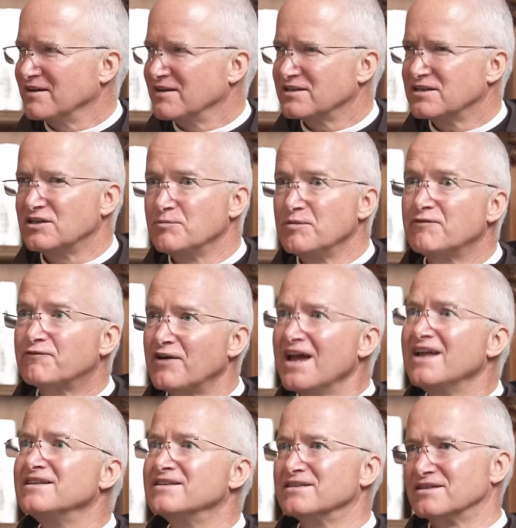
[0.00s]
See, to be
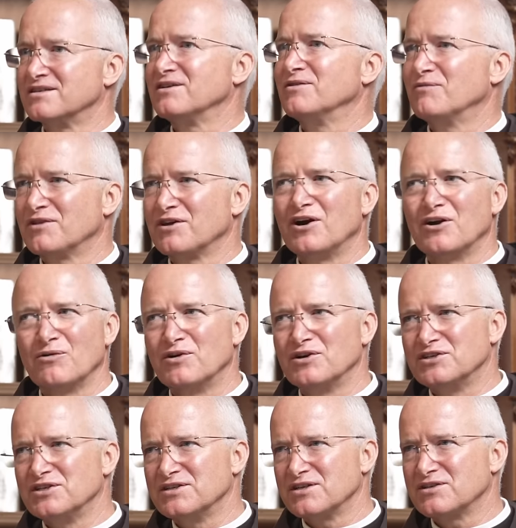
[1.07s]
friends with our Lord
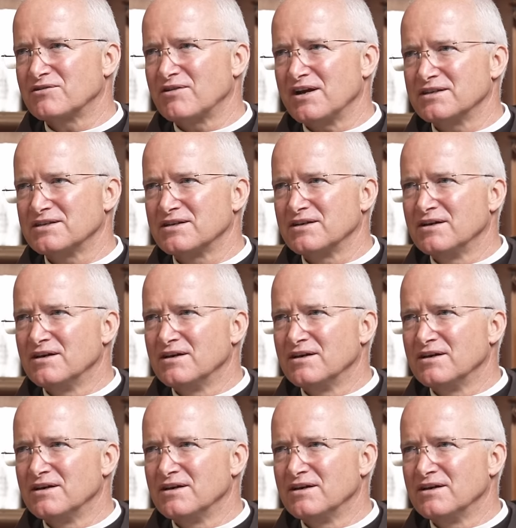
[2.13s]
Jesus Christ.